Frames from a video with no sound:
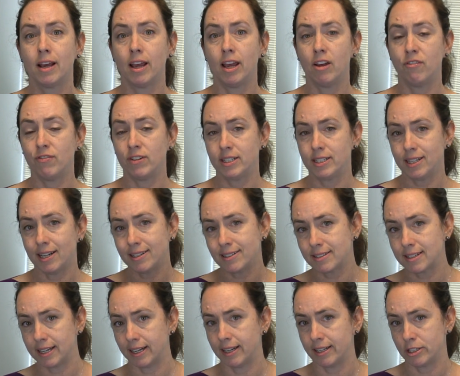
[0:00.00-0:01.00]
if it does
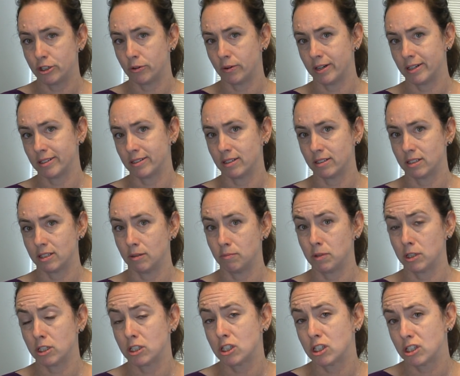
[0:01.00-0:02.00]
get into our system,
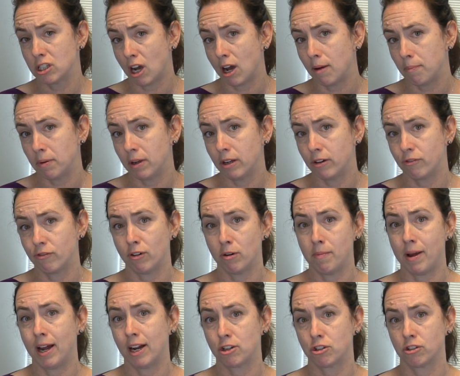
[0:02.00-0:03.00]
to stop it from
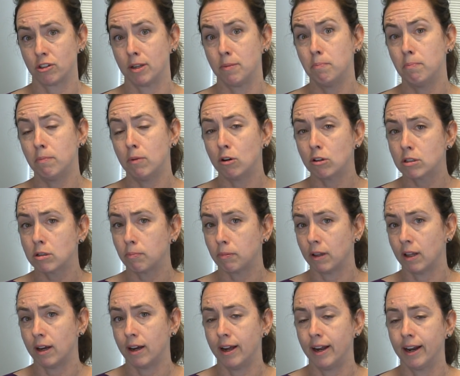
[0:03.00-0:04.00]
actually
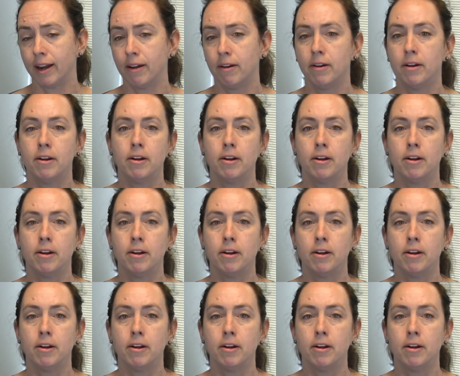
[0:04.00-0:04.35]
multiplying.